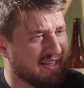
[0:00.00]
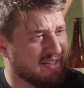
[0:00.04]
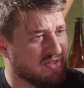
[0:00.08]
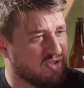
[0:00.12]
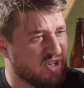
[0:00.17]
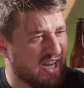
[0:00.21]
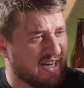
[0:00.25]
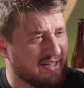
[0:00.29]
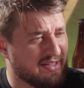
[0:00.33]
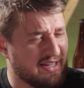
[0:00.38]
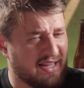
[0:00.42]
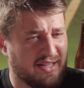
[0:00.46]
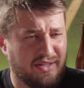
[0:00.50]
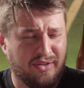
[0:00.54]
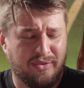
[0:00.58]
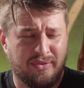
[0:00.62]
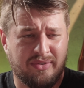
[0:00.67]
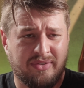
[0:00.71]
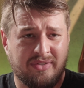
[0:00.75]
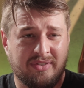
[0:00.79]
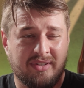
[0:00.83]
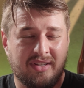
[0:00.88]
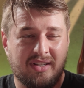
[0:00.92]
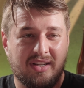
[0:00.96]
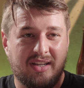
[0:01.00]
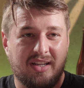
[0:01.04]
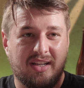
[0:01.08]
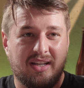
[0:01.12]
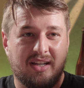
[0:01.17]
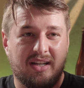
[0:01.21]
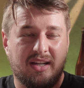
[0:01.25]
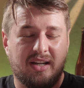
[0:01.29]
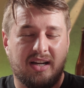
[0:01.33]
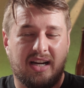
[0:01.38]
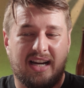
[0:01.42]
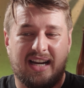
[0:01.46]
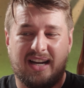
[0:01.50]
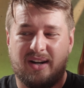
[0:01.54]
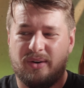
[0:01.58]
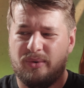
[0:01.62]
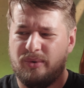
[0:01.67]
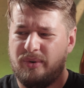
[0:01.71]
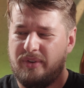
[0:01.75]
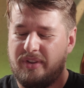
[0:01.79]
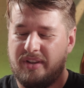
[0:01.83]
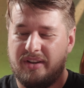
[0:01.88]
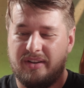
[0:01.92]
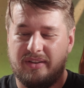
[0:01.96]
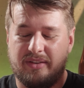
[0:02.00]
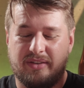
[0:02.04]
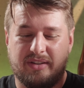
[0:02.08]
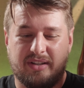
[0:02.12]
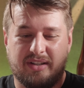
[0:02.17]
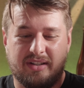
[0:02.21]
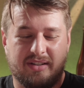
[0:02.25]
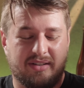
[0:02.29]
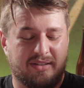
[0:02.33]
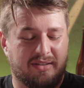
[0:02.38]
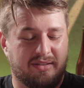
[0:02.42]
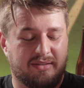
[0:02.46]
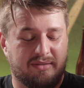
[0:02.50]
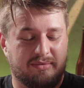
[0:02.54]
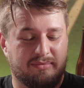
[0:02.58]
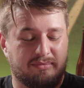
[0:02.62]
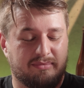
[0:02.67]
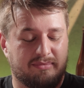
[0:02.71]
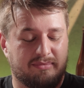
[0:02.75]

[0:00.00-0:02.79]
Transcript: Jack Daniels, or the